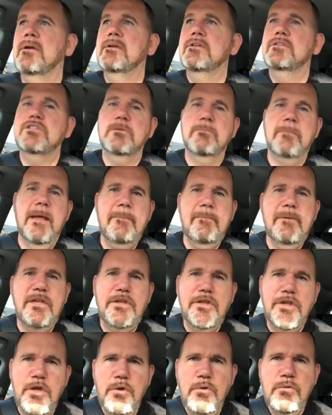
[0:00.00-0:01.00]
So maybe
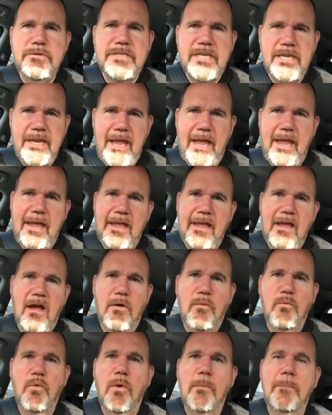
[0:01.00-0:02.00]
you today
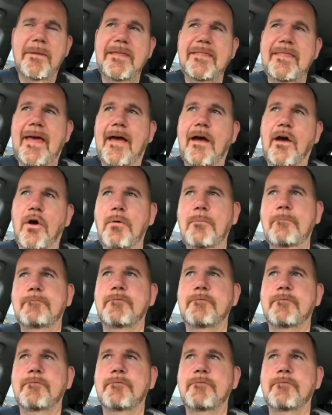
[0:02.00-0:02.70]
will be that hope